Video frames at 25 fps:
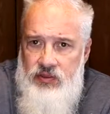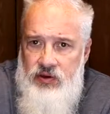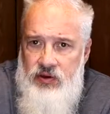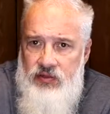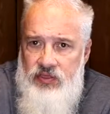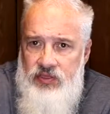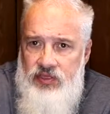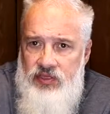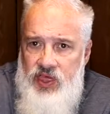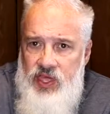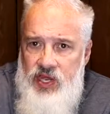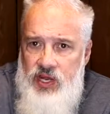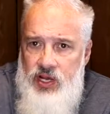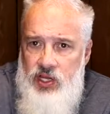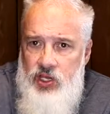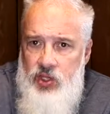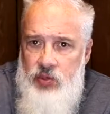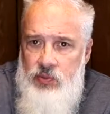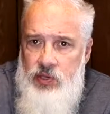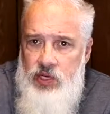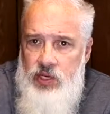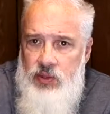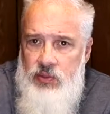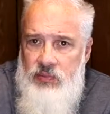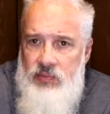thin
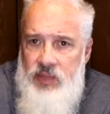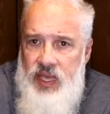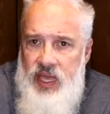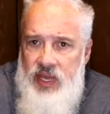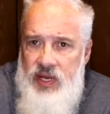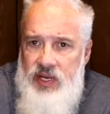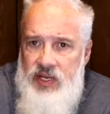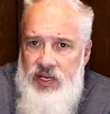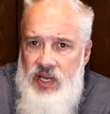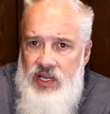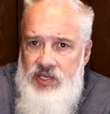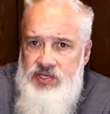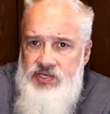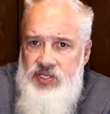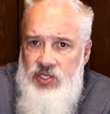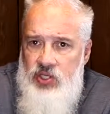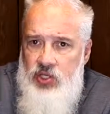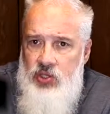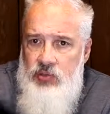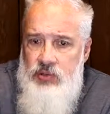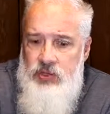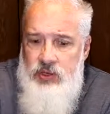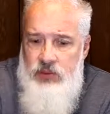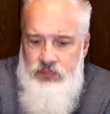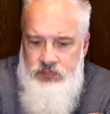aluminum, anodized
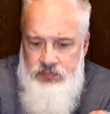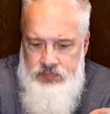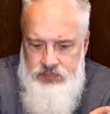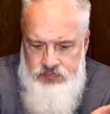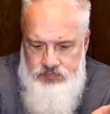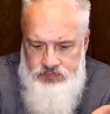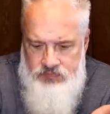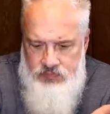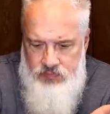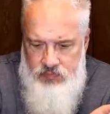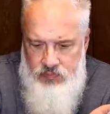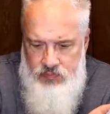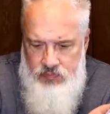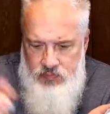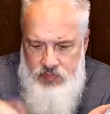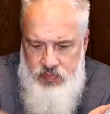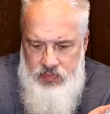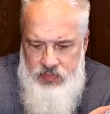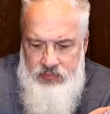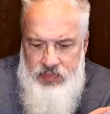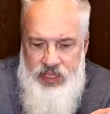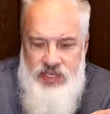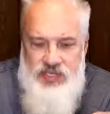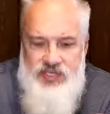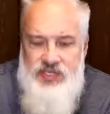aluminum
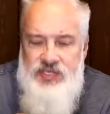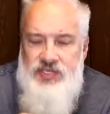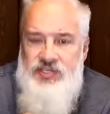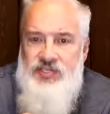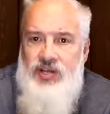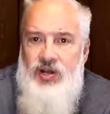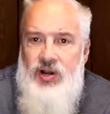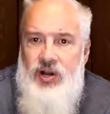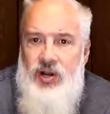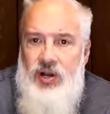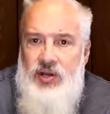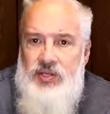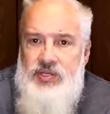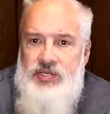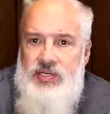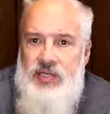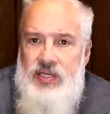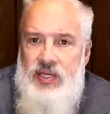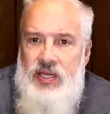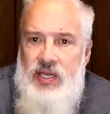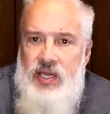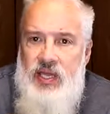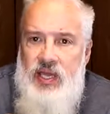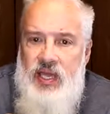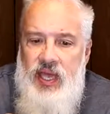business cards.
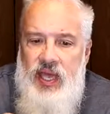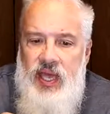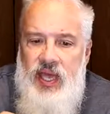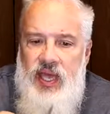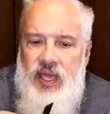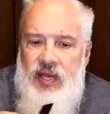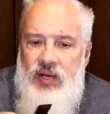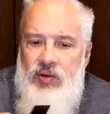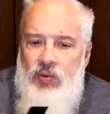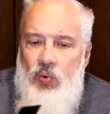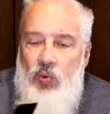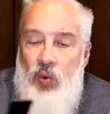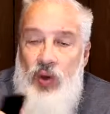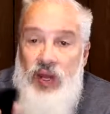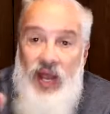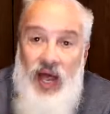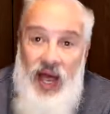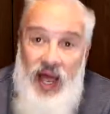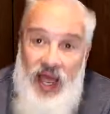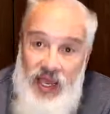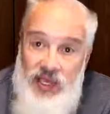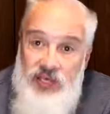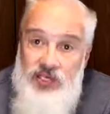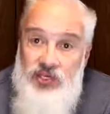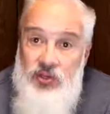And what
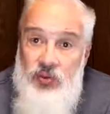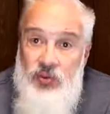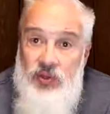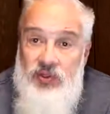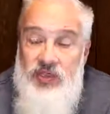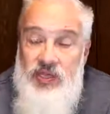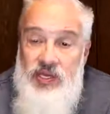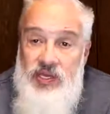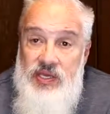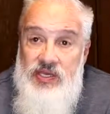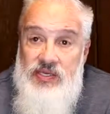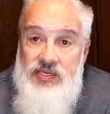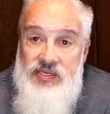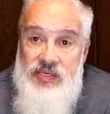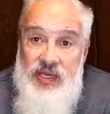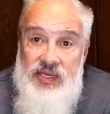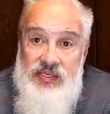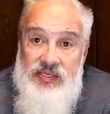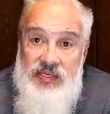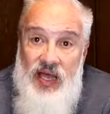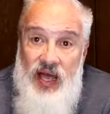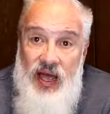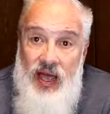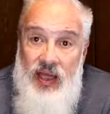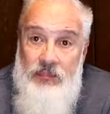I do with these
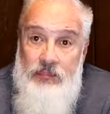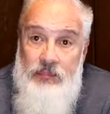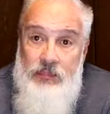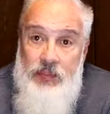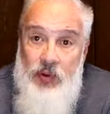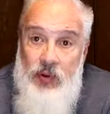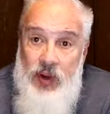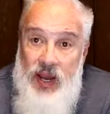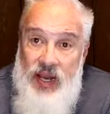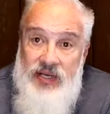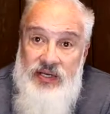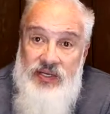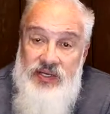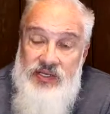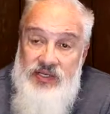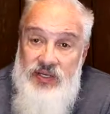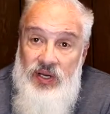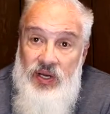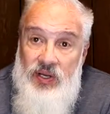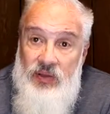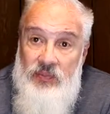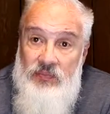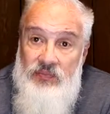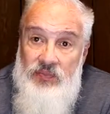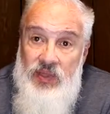is I practice
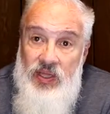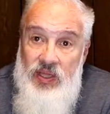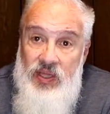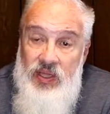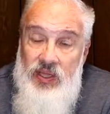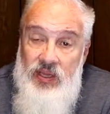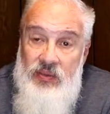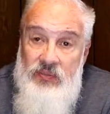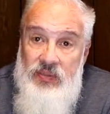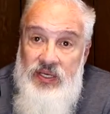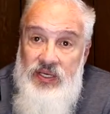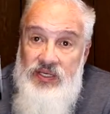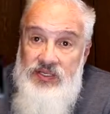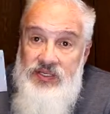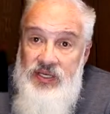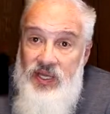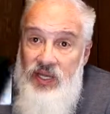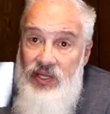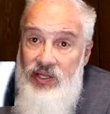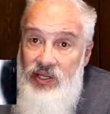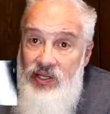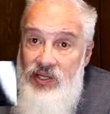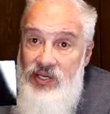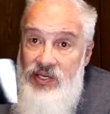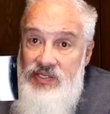on them, because
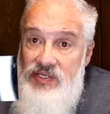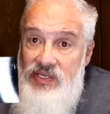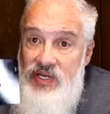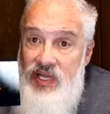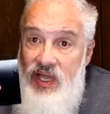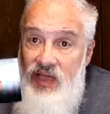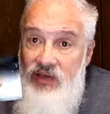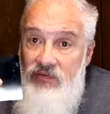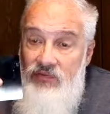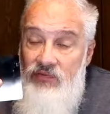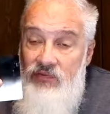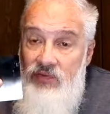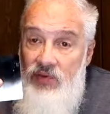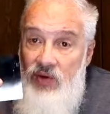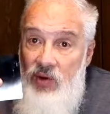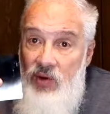not only does it have